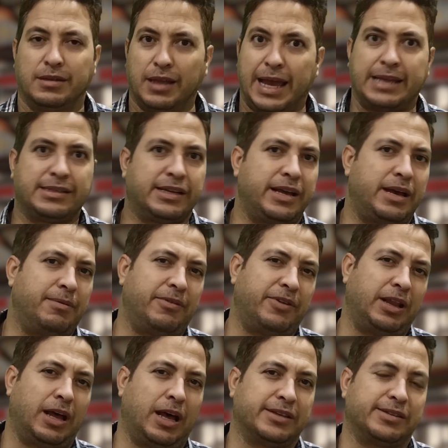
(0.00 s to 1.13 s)
In the name of
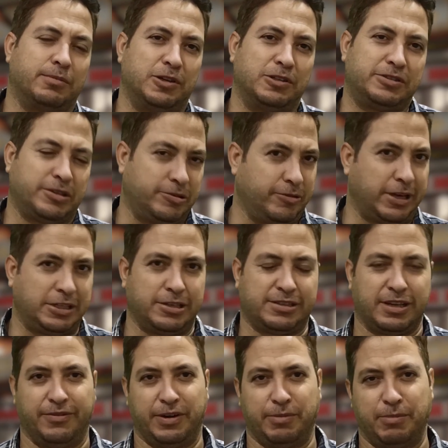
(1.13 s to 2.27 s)
Allah, the most gracious,
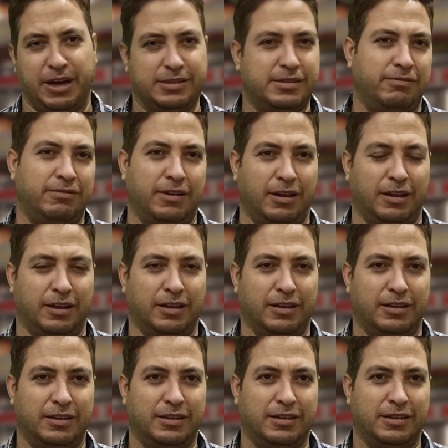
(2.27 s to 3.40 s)
ever merciful.
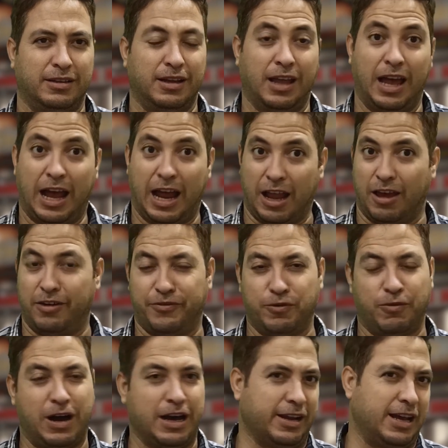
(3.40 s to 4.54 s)
Hello
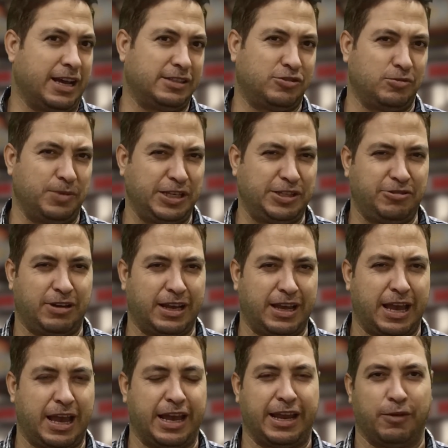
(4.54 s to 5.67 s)
everyone, nice to meet you
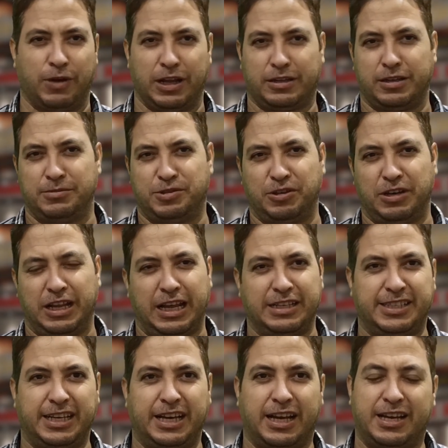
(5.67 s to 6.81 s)
again and welcome to
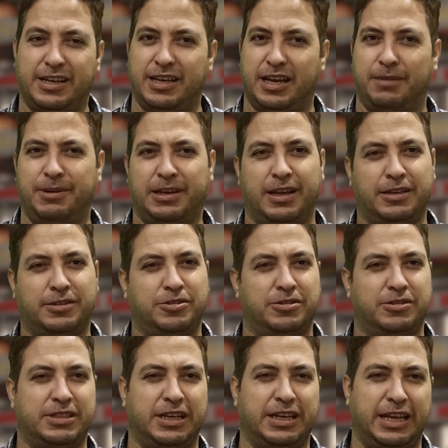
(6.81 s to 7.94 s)
L&T Academic
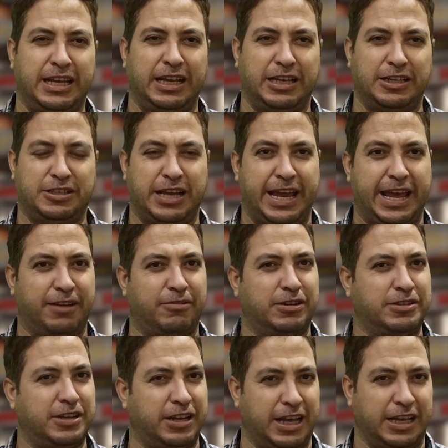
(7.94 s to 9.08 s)
Lectures in English
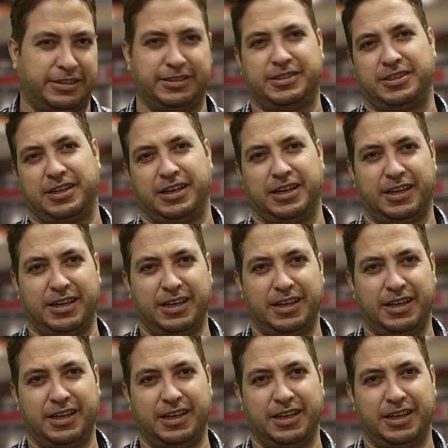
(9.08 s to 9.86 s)
Language and Literature.